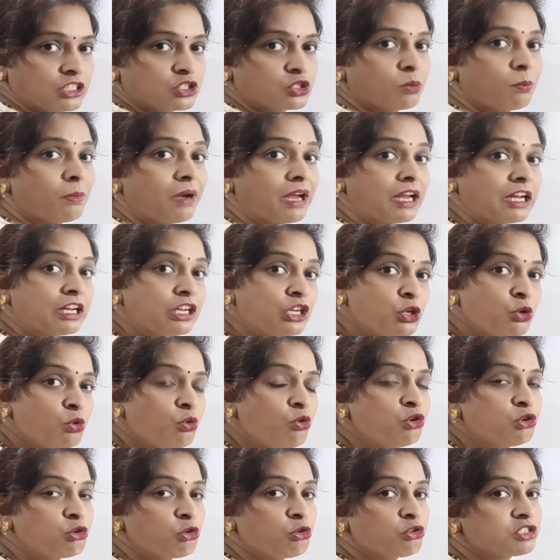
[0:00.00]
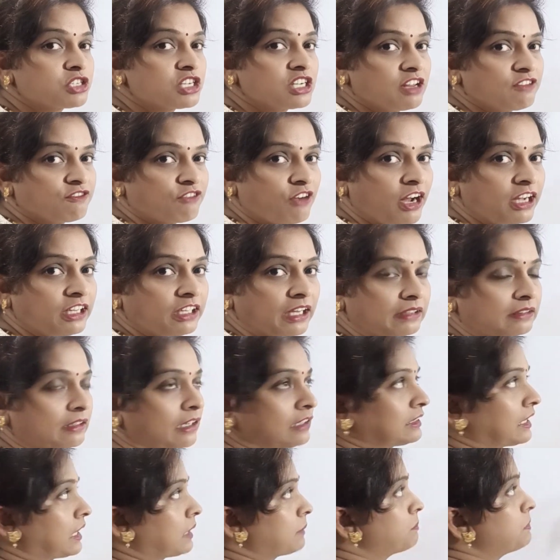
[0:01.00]
So my new user defined
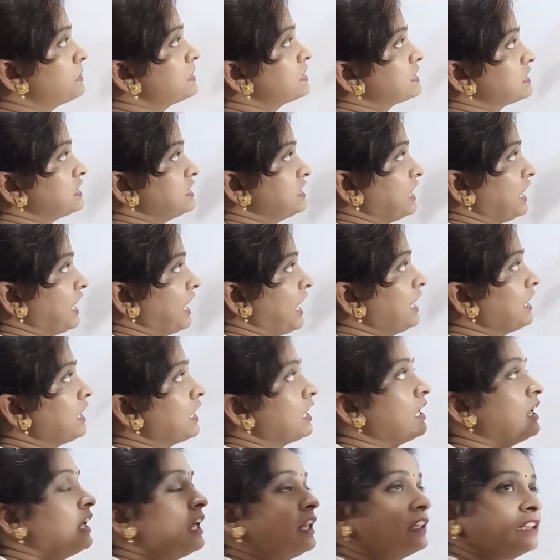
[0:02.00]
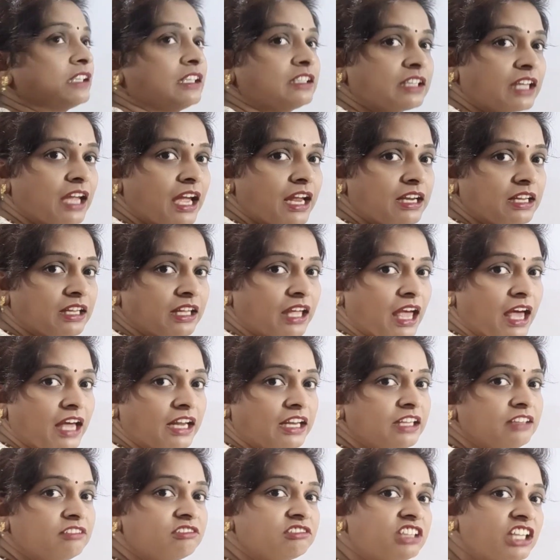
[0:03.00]
data type is date, that can
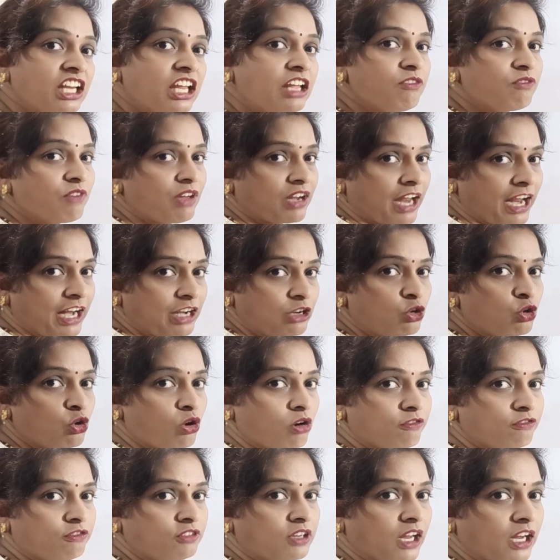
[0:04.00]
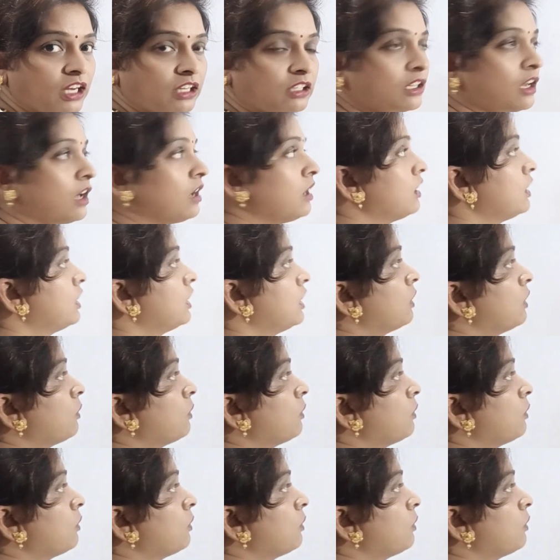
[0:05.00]
carry three variety of data.